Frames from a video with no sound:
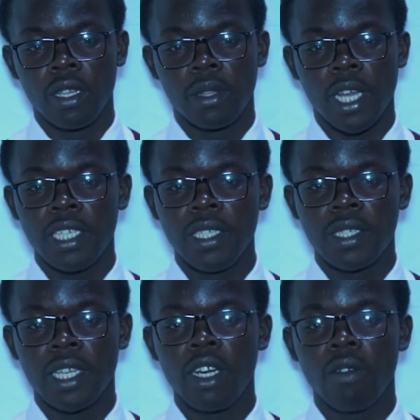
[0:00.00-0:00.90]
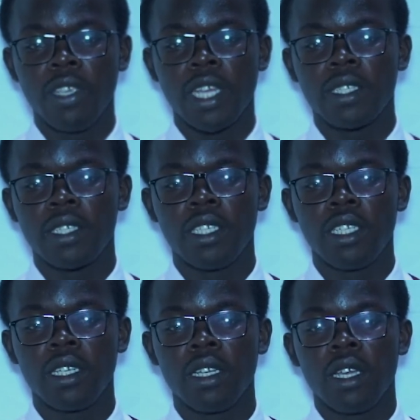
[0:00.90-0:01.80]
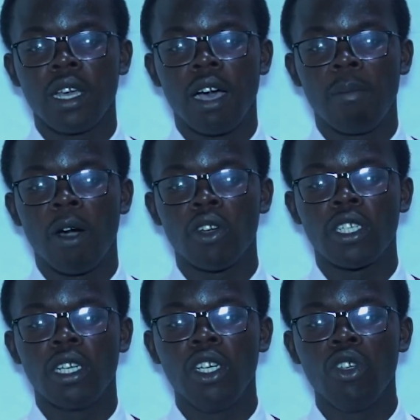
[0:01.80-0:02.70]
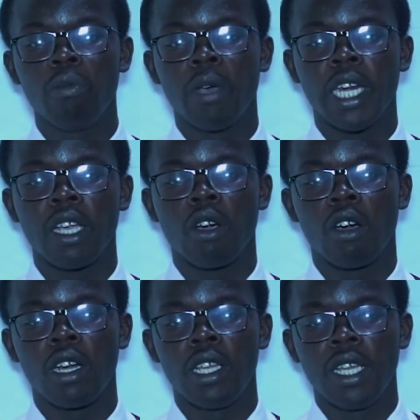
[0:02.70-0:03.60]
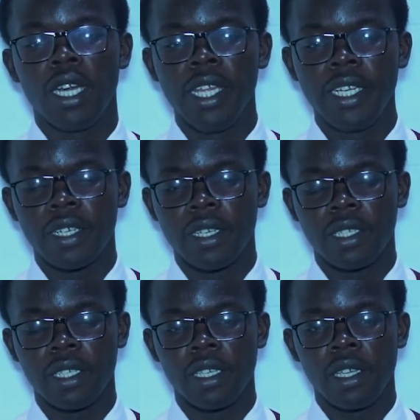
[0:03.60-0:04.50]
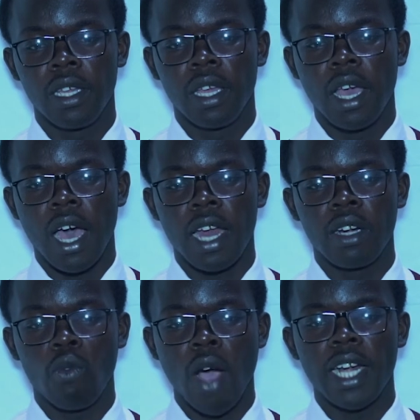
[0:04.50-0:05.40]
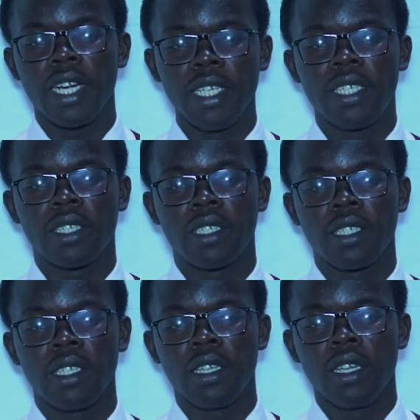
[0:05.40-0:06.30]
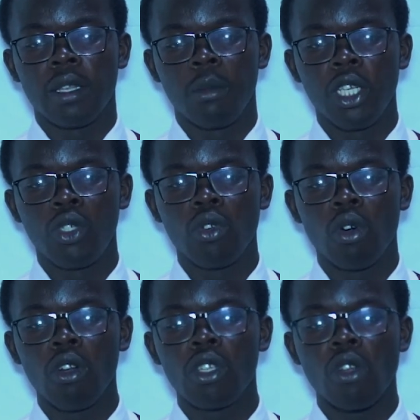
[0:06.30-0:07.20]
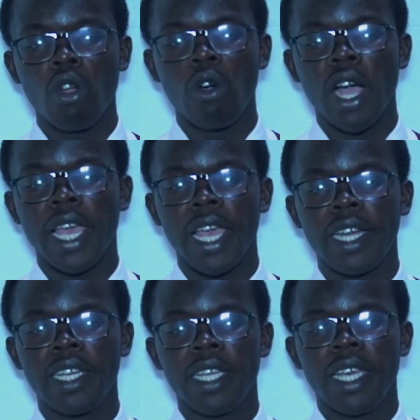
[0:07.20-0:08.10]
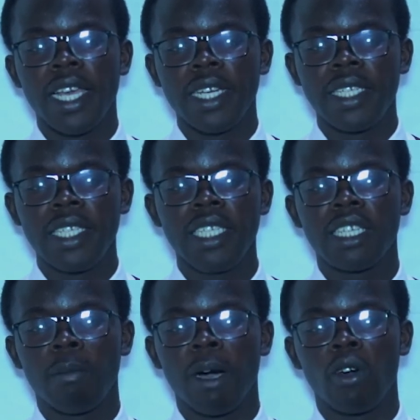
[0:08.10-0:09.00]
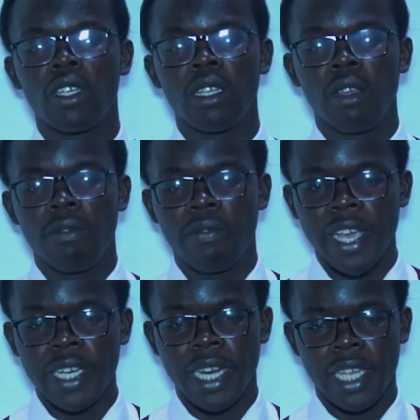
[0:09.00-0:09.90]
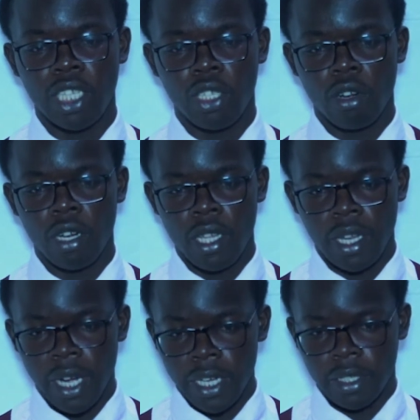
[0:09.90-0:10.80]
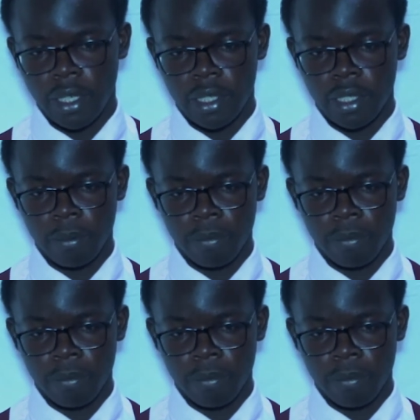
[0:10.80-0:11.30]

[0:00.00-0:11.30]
that instead of just teaching about numerical literacy and word literacy, they should also go ahead and teach about financial literacy.